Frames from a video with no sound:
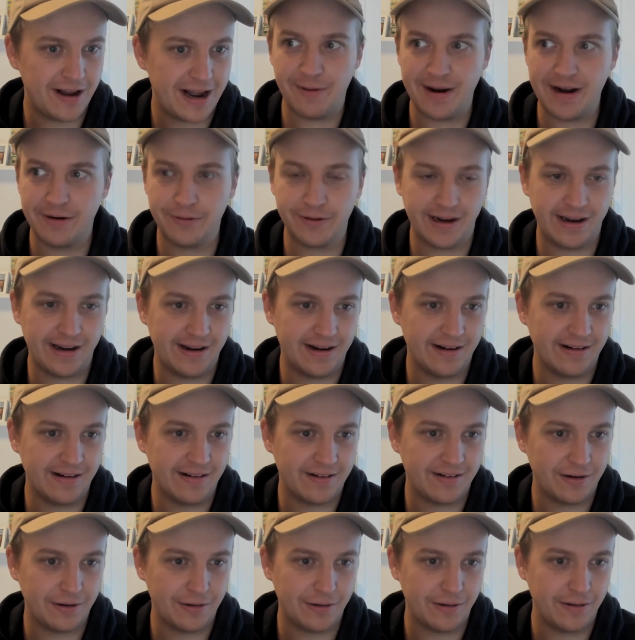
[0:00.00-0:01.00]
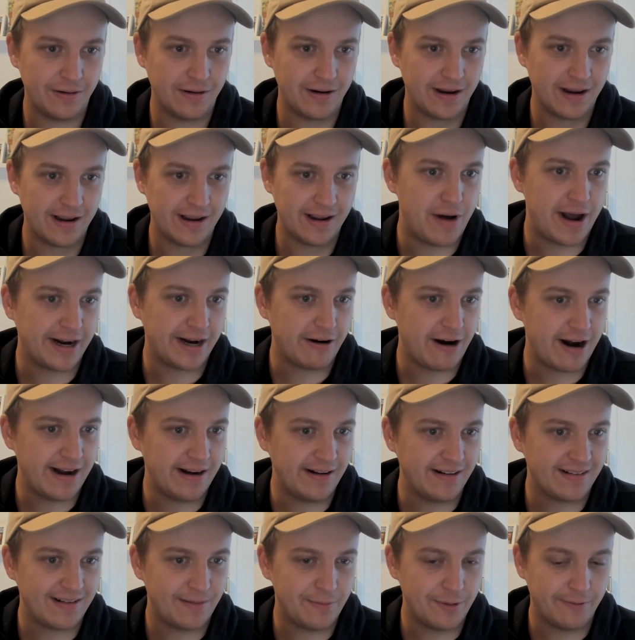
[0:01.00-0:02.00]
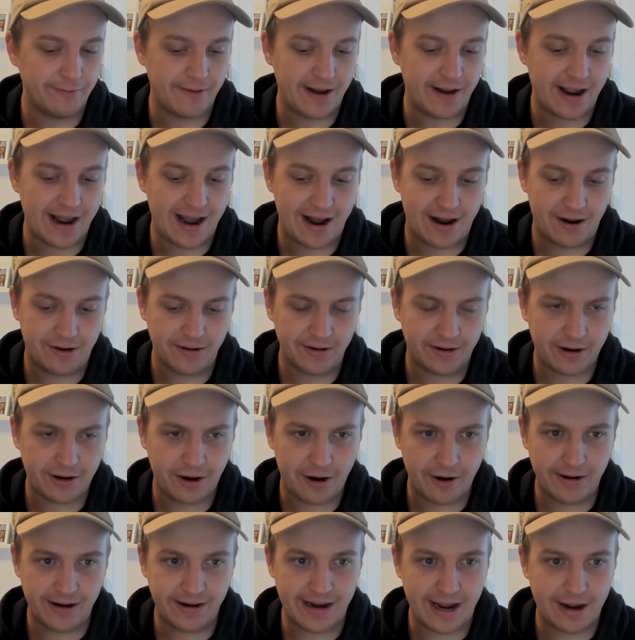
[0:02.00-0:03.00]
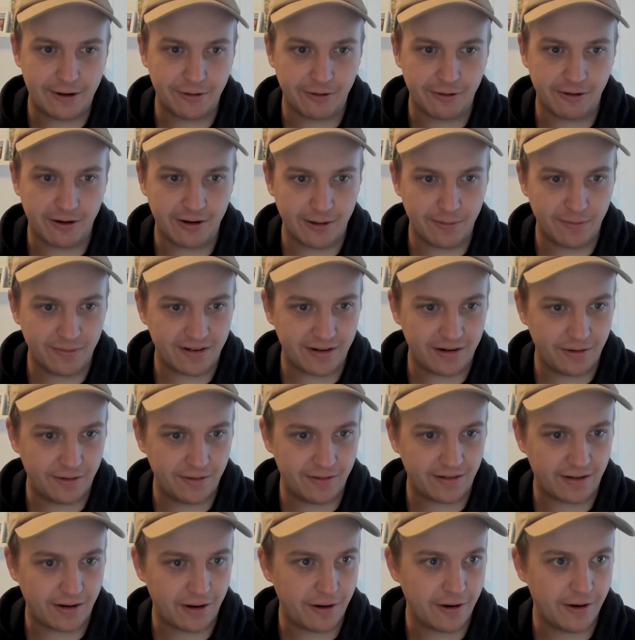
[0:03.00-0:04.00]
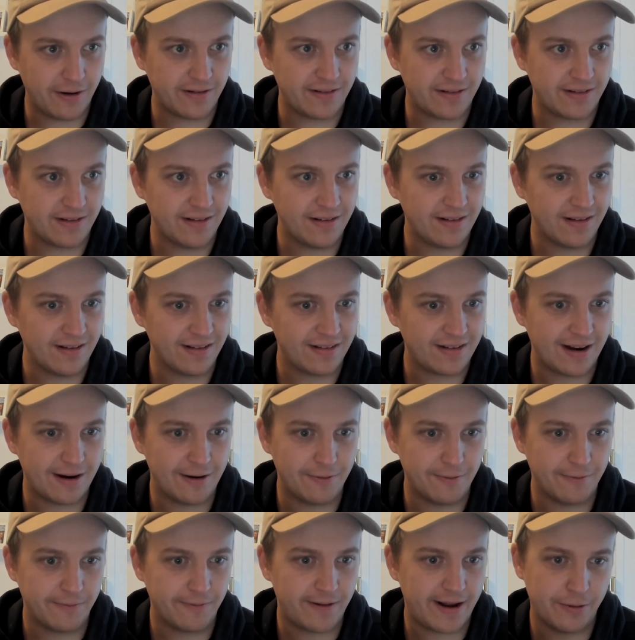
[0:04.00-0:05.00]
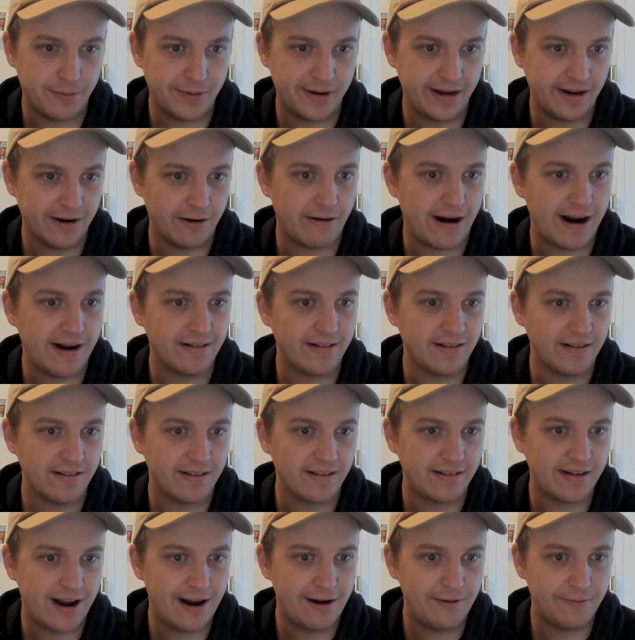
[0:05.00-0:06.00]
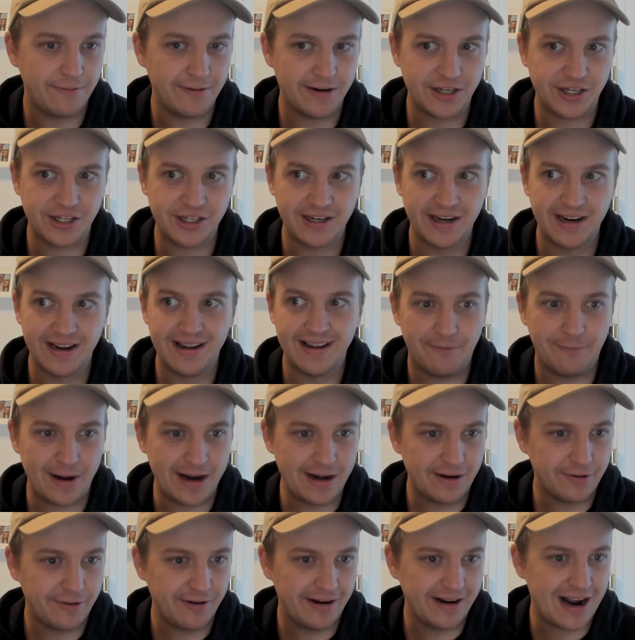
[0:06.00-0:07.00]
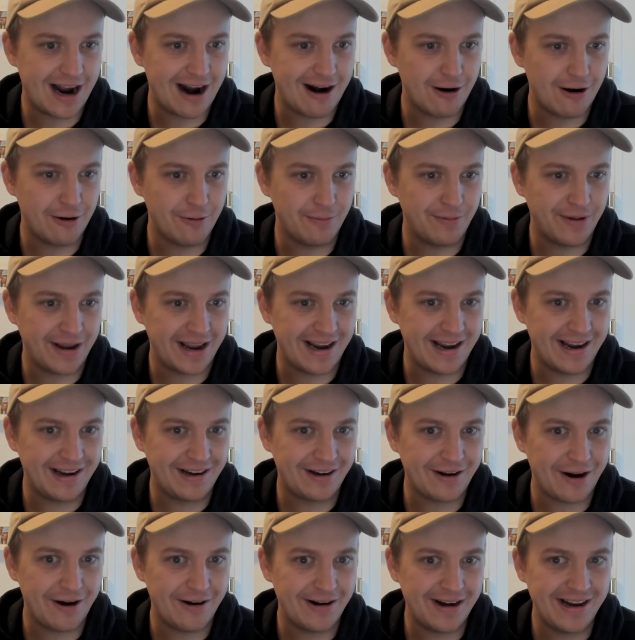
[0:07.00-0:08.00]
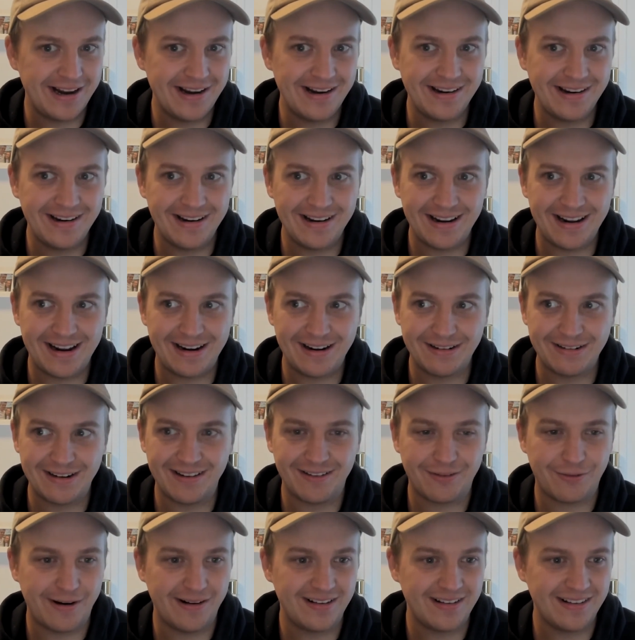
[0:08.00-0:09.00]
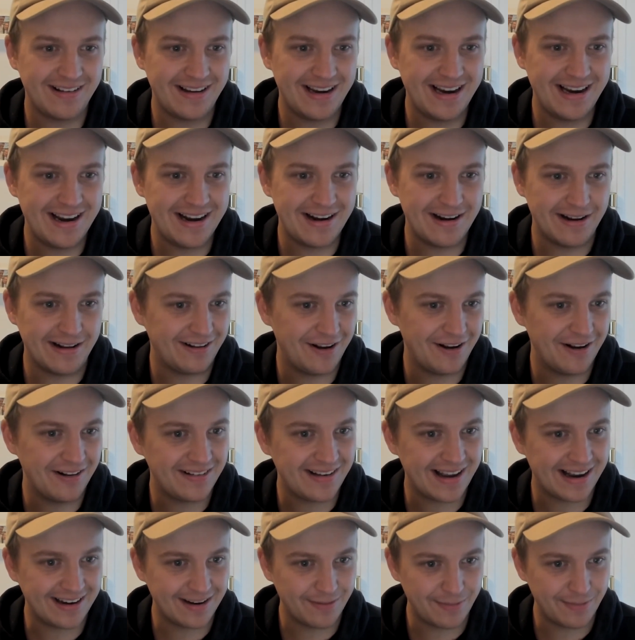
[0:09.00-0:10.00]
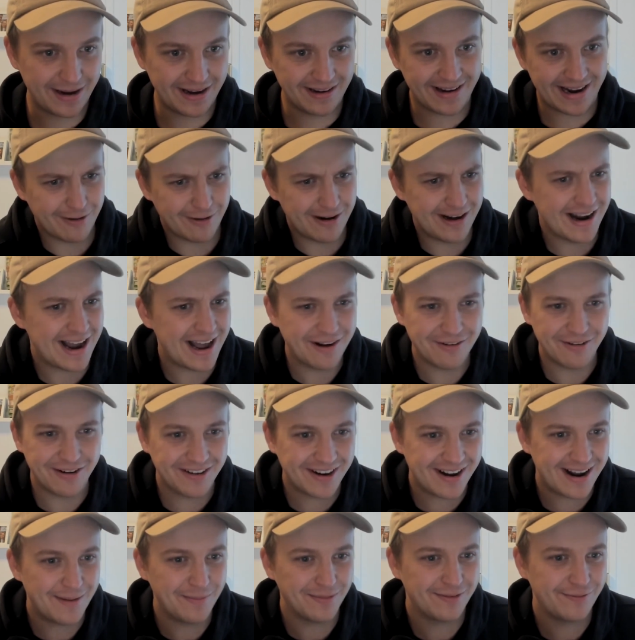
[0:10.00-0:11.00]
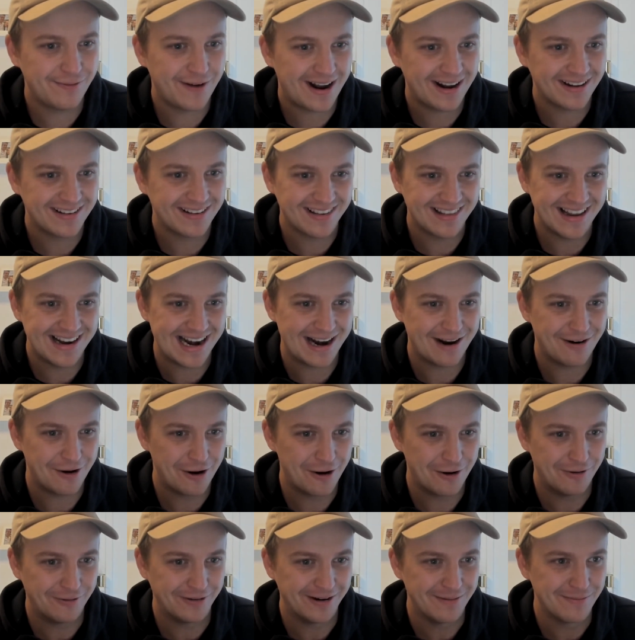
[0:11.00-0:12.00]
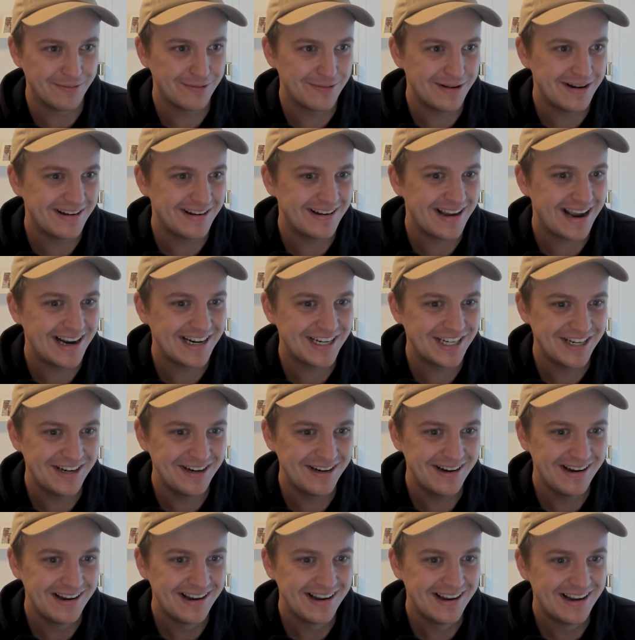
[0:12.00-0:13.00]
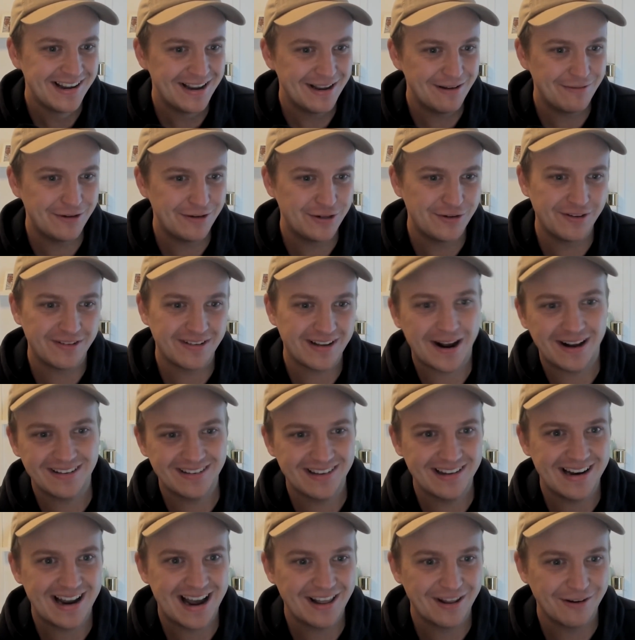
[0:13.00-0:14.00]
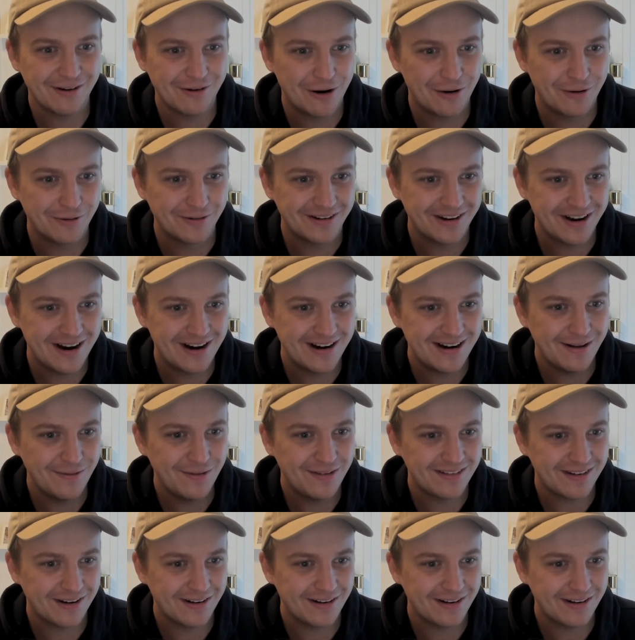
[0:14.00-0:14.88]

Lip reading: I've been looking into migrating some of our coding algorithms to use cursors instead of copying arrays and stuff, which I've been doing RLP coding just recently, and it turns out to be 300 times faster than our old implementation, which was faster than other alternatives.